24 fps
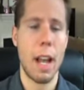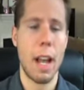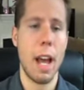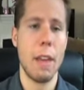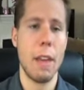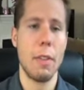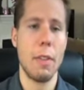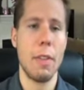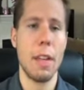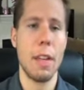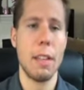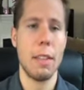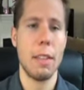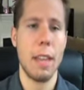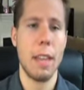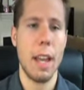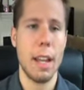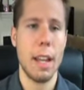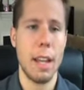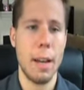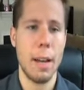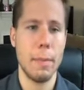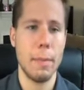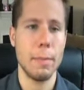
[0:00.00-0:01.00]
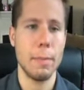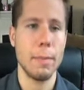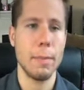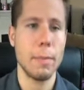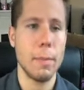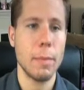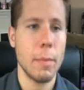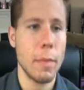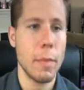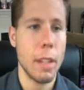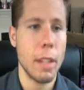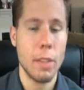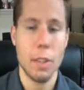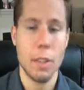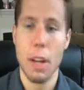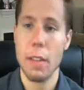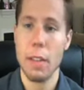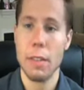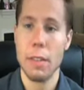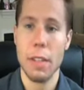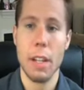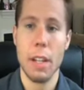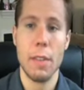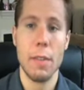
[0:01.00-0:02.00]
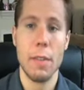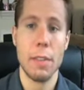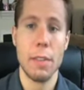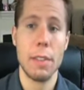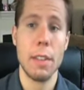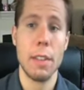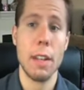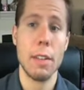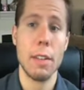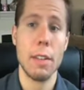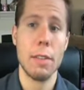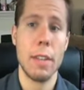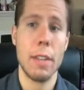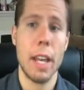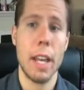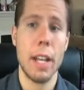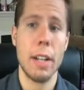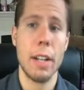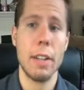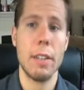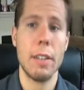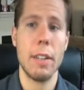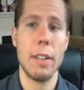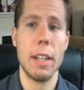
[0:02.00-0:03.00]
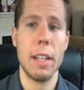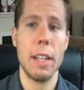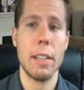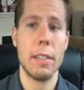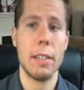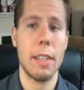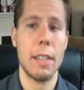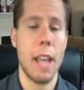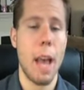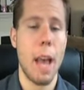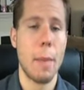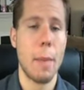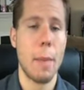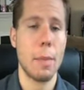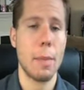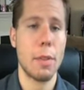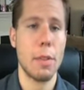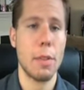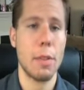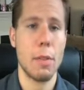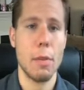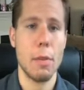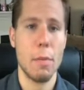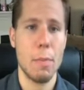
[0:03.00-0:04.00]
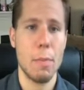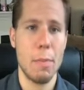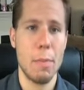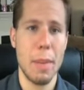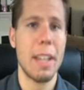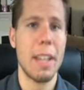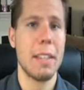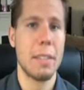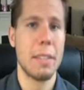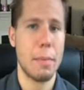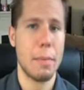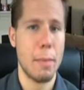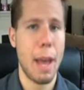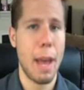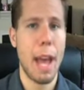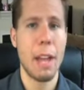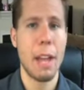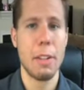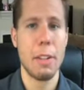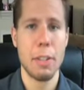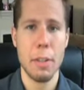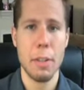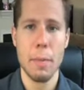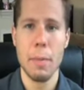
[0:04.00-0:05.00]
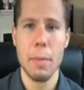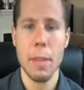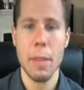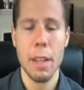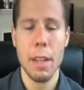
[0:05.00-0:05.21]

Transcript: I think that um, John Cena versus Undertaker is the absolute biggest match